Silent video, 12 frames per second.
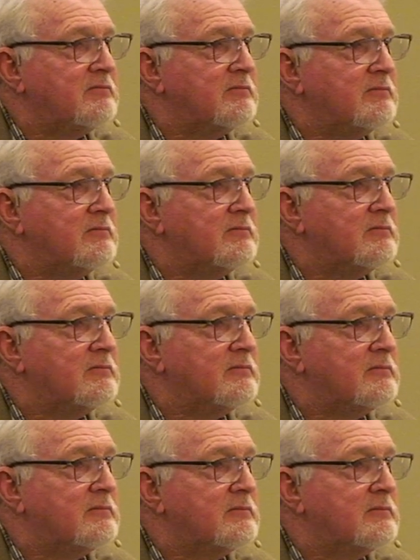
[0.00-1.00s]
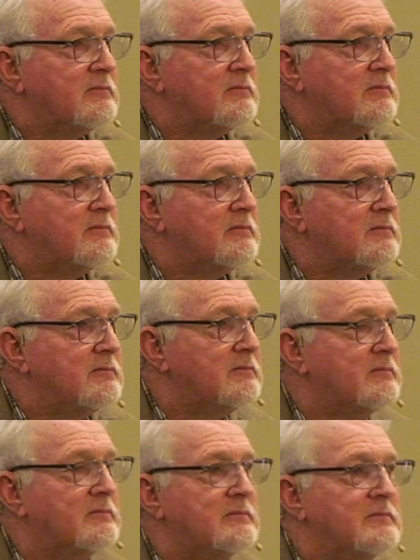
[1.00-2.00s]

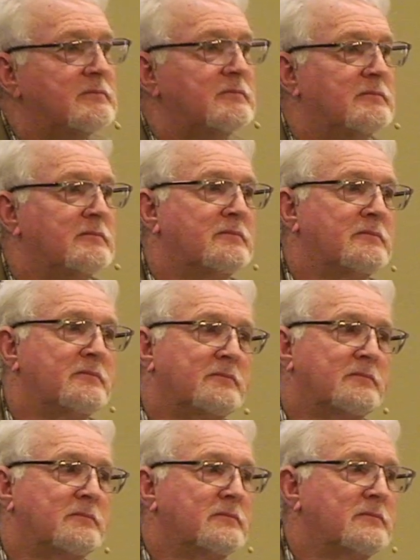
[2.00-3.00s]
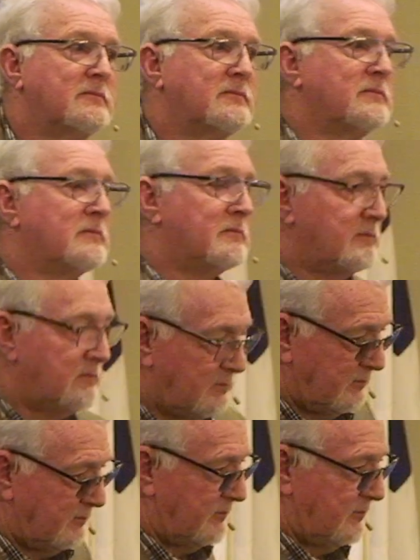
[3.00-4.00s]

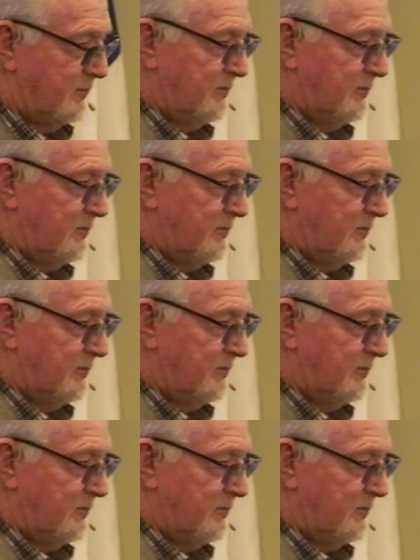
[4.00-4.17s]
(silence)